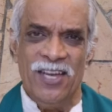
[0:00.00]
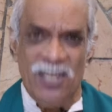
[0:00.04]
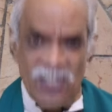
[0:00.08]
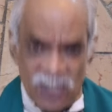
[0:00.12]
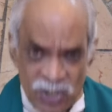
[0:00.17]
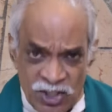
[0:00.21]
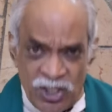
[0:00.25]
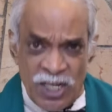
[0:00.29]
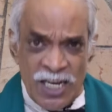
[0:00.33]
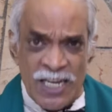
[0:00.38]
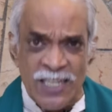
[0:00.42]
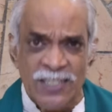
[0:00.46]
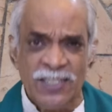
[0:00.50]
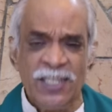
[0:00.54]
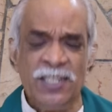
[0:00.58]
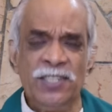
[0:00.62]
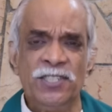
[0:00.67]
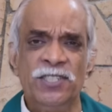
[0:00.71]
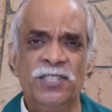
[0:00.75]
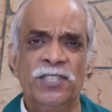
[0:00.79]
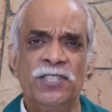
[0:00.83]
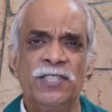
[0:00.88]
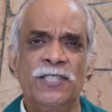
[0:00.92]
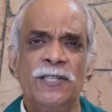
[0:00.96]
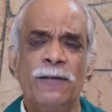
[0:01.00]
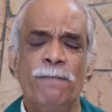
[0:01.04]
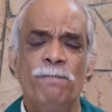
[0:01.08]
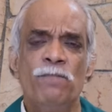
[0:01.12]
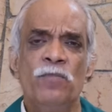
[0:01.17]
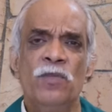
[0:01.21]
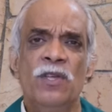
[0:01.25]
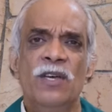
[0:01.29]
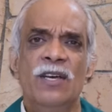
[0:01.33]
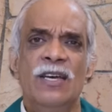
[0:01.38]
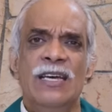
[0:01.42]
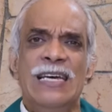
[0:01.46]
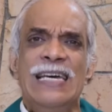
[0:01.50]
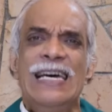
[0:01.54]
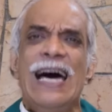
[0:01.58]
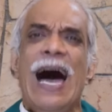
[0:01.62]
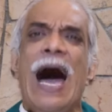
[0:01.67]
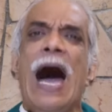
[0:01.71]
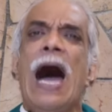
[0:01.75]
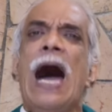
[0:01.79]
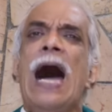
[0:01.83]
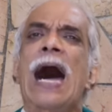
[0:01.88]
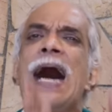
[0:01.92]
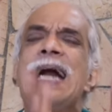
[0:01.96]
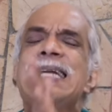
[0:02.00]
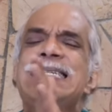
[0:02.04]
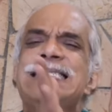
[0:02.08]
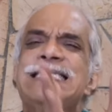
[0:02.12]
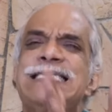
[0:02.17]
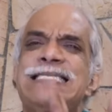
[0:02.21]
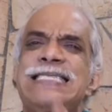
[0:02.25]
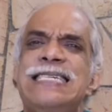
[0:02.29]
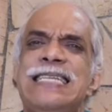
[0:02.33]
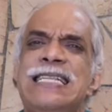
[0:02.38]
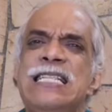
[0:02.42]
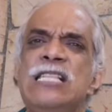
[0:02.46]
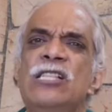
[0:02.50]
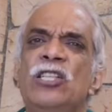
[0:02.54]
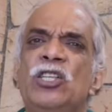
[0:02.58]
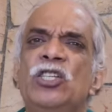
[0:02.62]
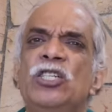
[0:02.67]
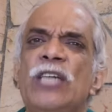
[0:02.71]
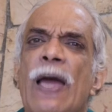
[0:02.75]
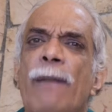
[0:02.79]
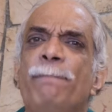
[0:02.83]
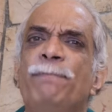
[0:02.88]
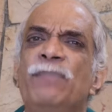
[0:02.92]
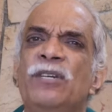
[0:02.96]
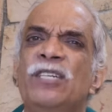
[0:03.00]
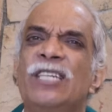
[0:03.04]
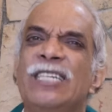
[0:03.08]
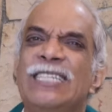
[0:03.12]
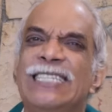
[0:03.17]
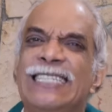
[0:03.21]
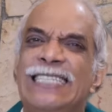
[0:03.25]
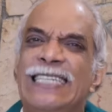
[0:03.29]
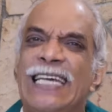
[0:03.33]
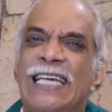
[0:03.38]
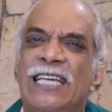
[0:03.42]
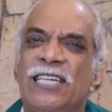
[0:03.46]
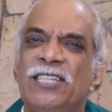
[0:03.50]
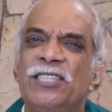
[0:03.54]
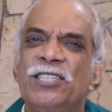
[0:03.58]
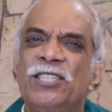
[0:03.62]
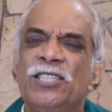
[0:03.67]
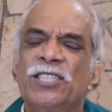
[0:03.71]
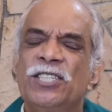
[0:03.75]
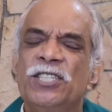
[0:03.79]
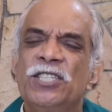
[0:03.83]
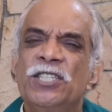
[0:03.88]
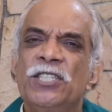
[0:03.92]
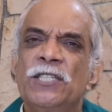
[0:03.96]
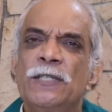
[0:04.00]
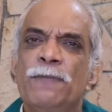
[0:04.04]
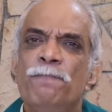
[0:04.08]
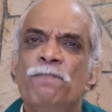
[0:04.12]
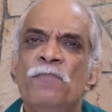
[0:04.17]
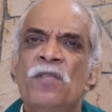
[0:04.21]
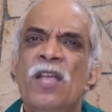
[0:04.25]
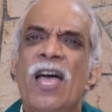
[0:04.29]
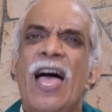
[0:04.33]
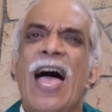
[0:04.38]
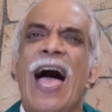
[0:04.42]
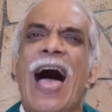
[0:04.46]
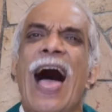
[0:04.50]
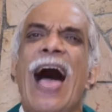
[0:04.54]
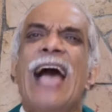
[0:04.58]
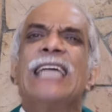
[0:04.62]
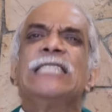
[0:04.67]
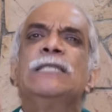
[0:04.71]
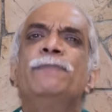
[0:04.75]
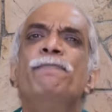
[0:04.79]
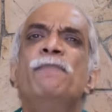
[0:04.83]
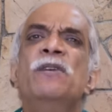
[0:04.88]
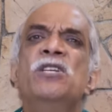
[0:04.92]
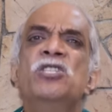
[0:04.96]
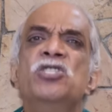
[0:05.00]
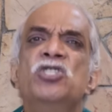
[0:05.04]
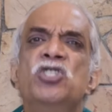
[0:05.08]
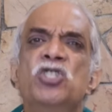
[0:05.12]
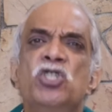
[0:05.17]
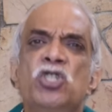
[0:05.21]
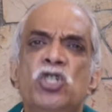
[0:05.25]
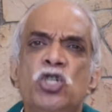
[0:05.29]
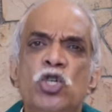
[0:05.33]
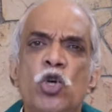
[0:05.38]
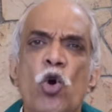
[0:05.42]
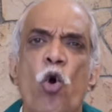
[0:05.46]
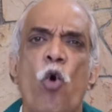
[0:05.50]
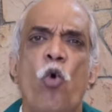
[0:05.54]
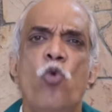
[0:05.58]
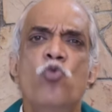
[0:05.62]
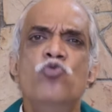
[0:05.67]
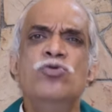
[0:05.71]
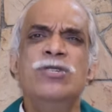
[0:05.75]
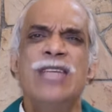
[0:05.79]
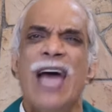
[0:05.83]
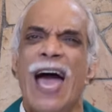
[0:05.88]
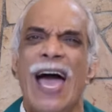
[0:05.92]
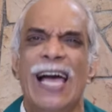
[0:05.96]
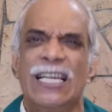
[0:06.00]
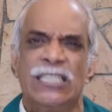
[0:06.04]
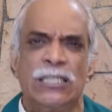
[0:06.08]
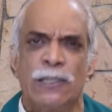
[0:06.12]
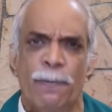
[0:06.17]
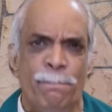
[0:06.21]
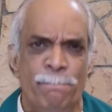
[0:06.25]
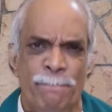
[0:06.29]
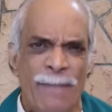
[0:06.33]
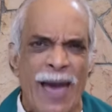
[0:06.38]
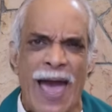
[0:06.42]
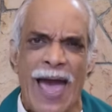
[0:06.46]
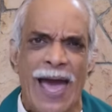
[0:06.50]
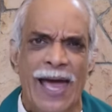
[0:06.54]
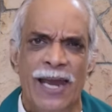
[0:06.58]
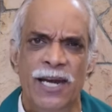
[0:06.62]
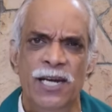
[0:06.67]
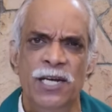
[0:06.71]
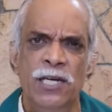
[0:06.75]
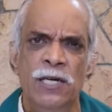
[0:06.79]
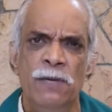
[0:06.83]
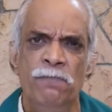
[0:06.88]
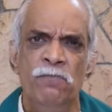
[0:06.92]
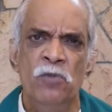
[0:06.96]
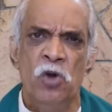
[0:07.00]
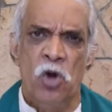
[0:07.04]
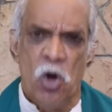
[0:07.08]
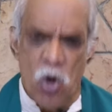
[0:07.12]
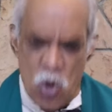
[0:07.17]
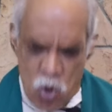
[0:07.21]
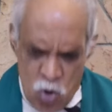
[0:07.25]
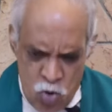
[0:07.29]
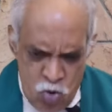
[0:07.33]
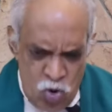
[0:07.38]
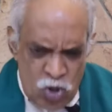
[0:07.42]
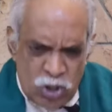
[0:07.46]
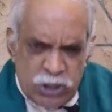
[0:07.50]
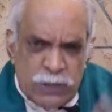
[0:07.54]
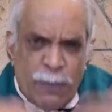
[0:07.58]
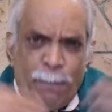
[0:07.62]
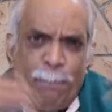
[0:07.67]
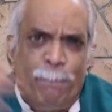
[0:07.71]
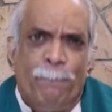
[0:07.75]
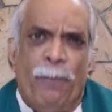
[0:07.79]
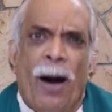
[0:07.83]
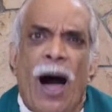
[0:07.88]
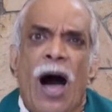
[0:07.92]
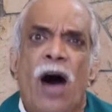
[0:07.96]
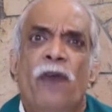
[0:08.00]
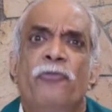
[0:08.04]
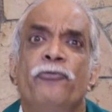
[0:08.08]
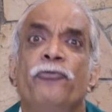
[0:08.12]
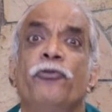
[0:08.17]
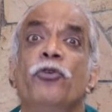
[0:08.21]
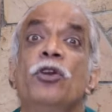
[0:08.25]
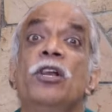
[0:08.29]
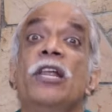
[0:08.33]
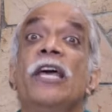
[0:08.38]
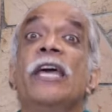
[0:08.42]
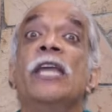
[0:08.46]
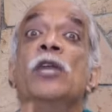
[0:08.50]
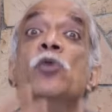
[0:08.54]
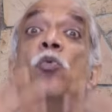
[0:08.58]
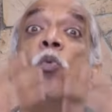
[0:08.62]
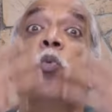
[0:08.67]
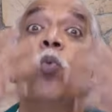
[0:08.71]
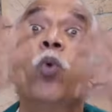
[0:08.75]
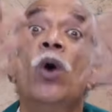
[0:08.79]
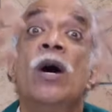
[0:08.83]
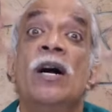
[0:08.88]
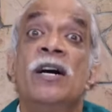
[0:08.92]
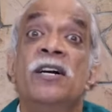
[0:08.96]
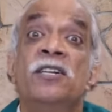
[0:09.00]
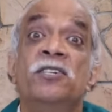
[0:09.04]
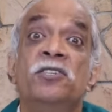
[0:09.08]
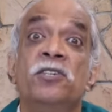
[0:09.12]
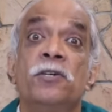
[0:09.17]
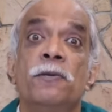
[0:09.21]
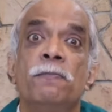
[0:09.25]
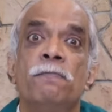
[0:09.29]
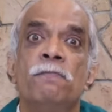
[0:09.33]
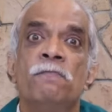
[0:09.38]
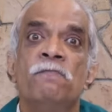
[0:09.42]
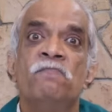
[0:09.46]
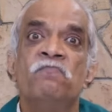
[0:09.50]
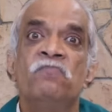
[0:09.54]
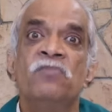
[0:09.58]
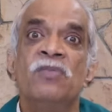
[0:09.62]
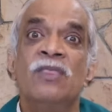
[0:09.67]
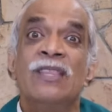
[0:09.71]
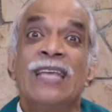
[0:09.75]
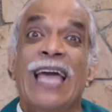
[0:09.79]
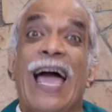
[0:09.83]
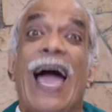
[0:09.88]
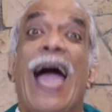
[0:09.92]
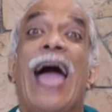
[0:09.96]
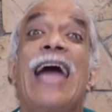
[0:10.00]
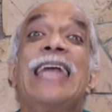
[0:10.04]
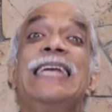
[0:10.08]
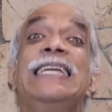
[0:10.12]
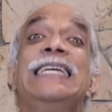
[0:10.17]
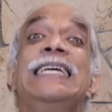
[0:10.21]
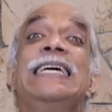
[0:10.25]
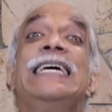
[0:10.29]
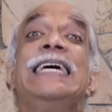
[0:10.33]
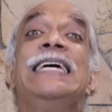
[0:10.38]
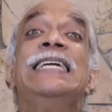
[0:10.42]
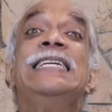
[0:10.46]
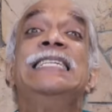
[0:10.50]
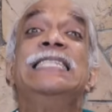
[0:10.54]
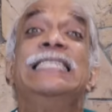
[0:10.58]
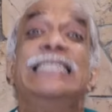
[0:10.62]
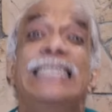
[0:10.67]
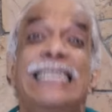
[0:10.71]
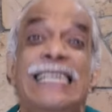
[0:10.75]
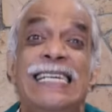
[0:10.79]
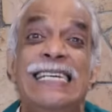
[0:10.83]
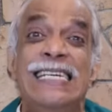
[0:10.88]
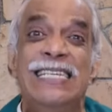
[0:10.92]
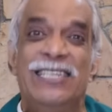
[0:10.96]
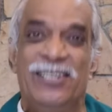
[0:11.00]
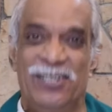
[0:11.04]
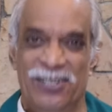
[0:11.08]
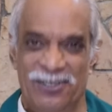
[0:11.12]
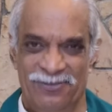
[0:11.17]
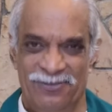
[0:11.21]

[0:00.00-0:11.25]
Jesus, until chapter 6, has been shown as a man who is powerful in word and indeed,